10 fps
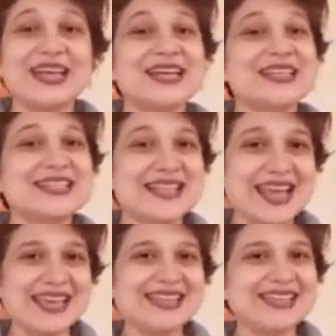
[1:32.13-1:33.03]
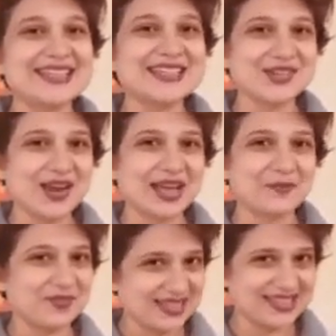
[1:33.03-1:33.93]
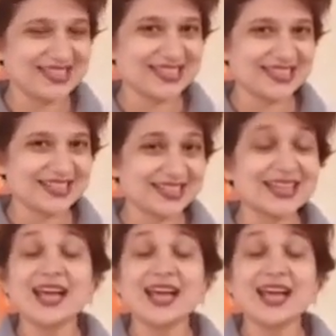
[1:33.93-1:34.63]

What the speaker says: saying this rhyme, isn't it?